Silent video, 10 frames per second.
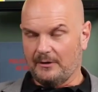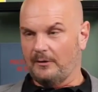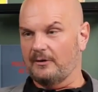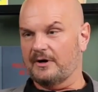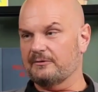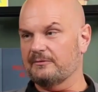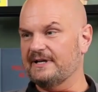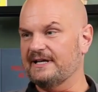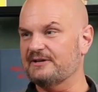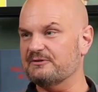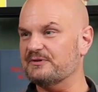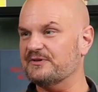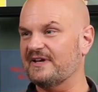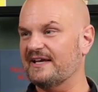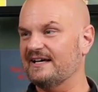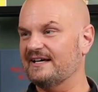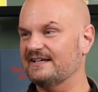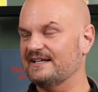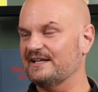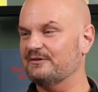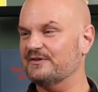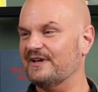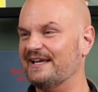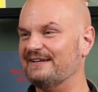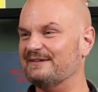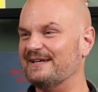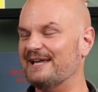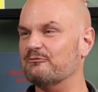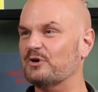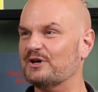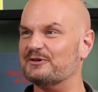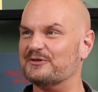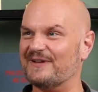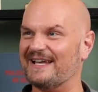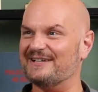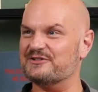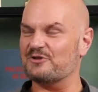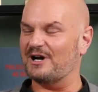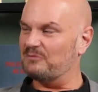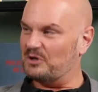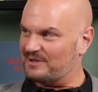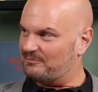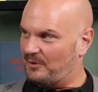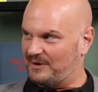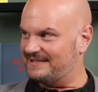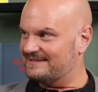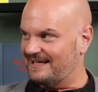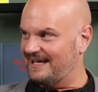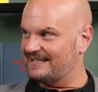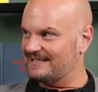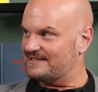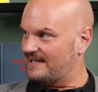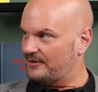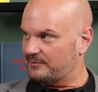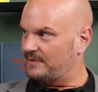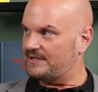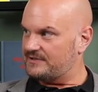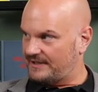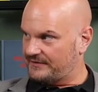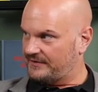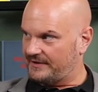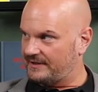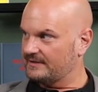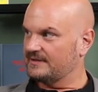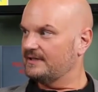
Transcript: or we it was a uh, it was a at worst a strong bullet point on the sales pitch as to